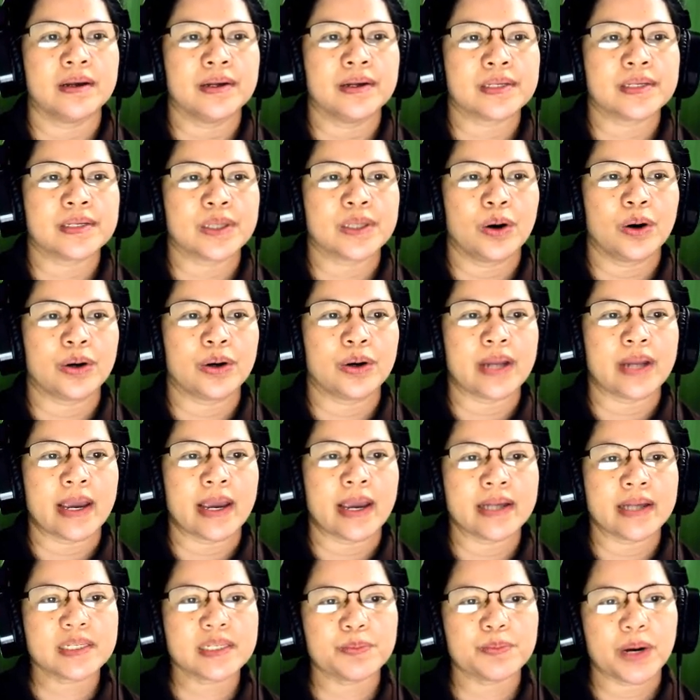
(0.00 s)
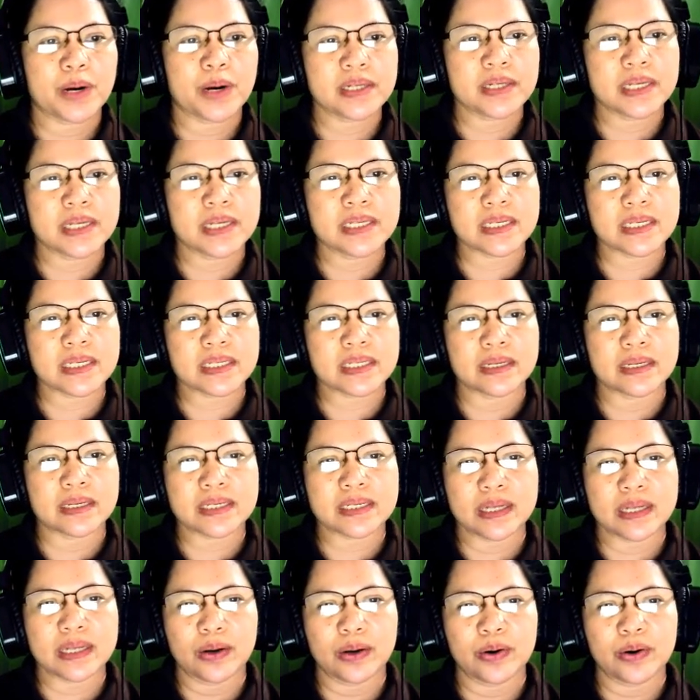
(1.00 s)
So the S process is the
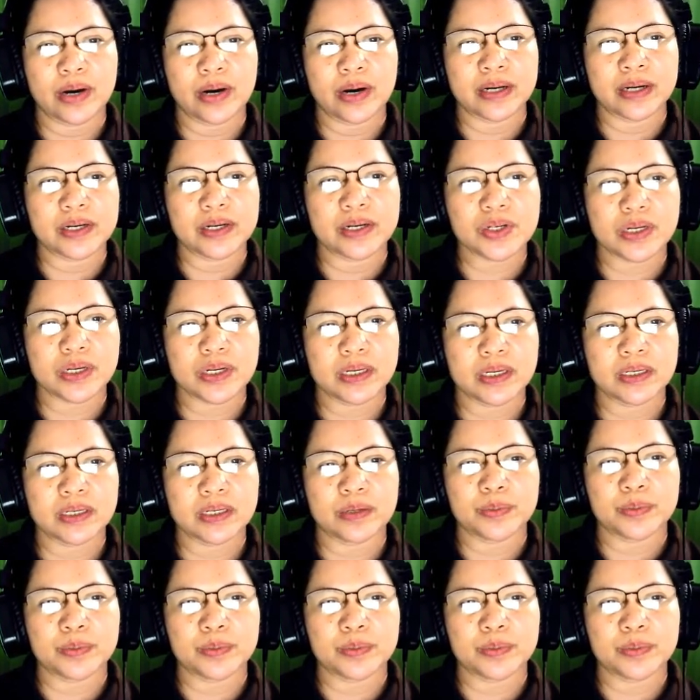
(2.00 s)
slow addition of